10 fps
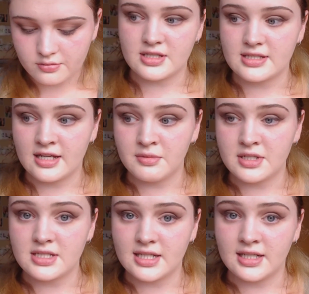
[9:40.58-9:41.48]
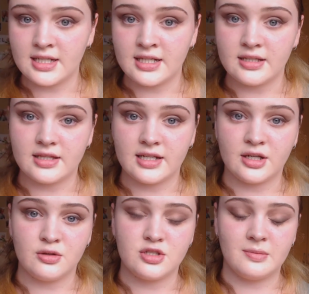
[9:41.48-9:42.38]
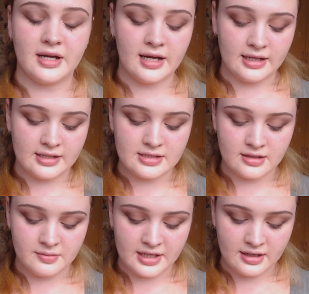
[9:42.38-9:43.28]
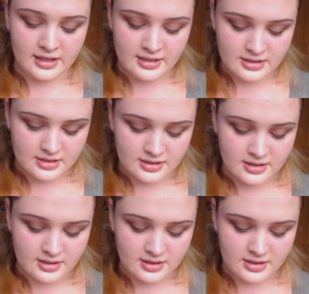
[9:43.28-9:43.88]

I'm going to use the same concealer that I used on my eyelids under my eyes.